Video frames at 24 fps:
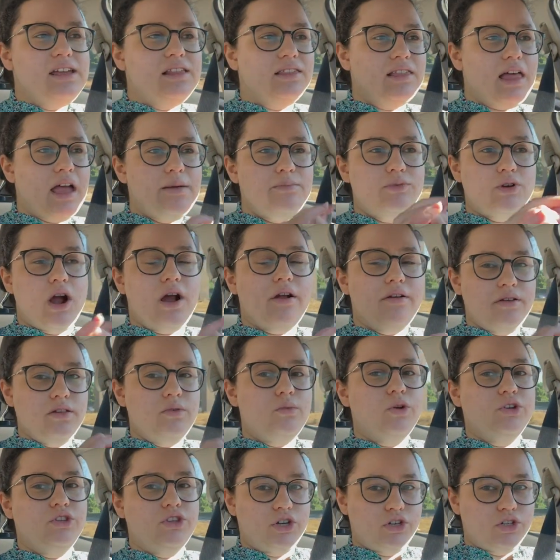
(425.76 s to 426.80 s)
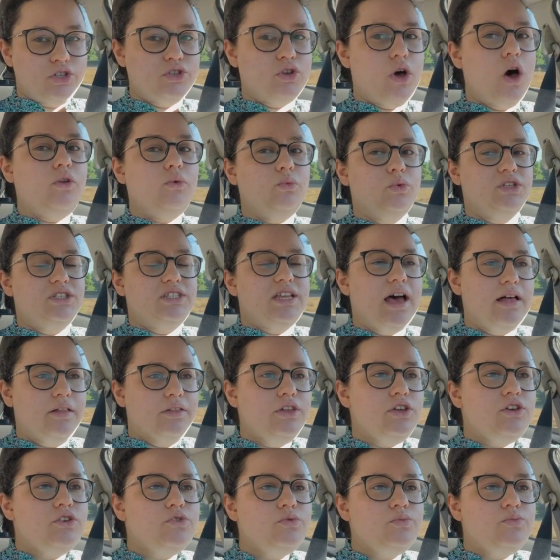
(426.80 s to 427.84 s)
librarian worth their salt would tell
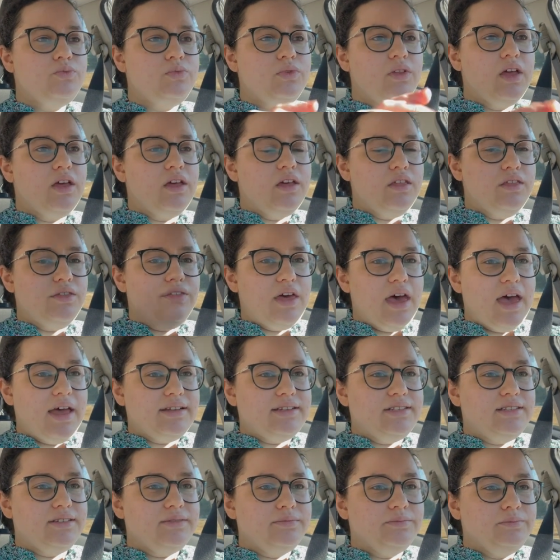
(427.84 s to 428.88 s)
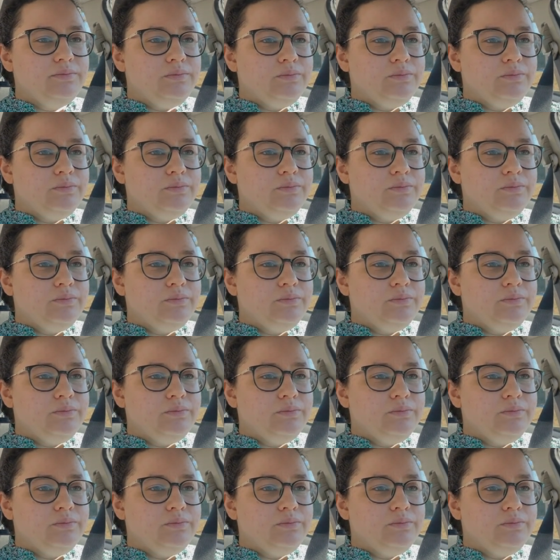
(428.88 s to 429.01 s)
you that